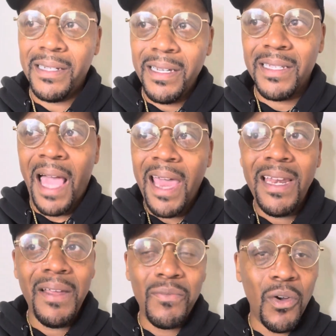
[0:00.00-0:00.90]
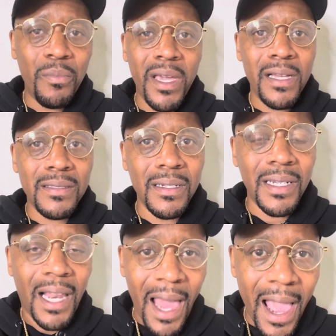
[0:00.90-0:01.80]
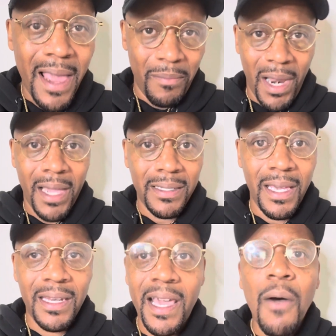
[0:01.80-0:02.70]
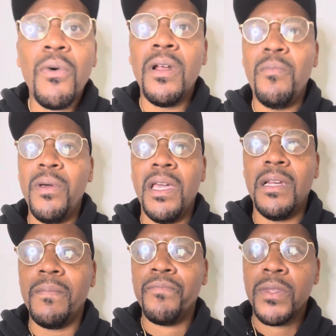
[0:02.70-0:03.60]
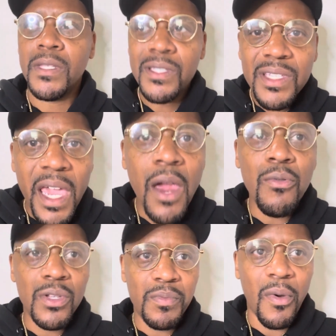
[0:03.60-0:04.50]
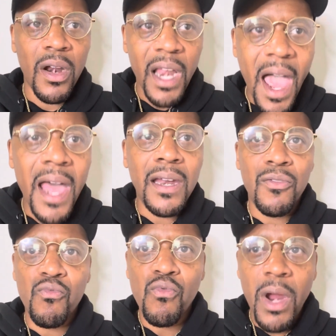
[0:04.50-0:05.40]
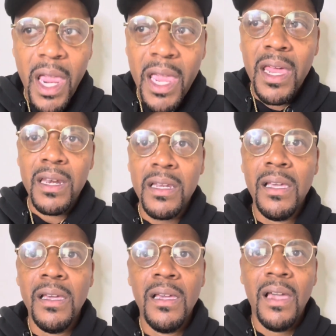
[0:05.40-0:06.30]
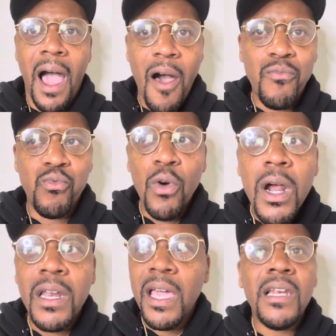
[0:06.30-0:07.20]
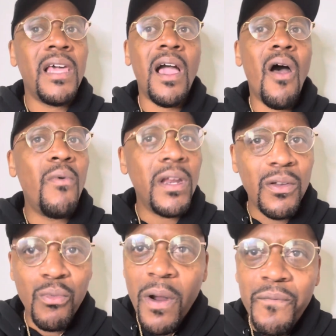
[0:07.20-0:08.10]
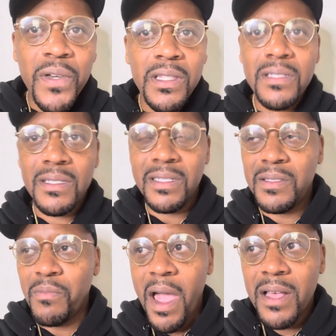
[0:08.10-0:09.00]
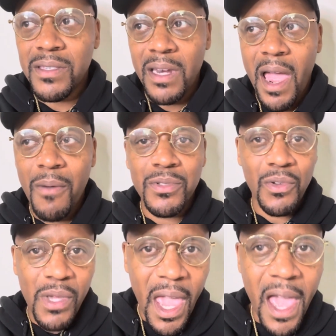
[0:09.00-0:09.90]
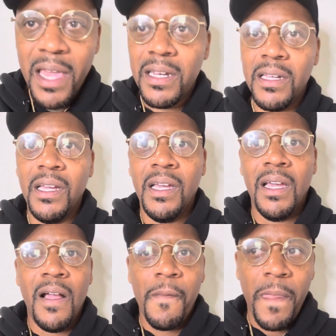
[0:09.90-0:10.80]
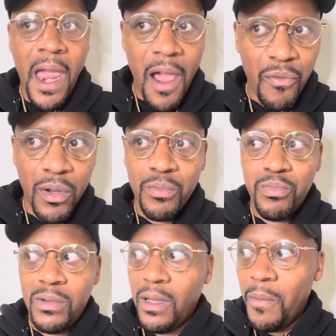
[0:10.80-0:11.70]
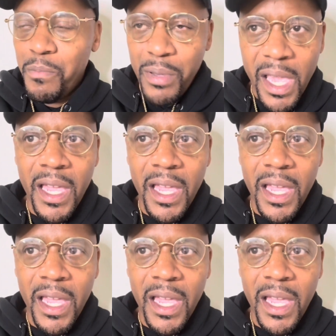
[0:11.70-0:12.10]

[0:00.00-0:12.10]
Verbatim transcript: goodness, I didn't even know bears could climb like that. That would have been the scariest part. Now I done ran, I've run. They they already can run 50, 60 miles an hour. So you had to have a, a big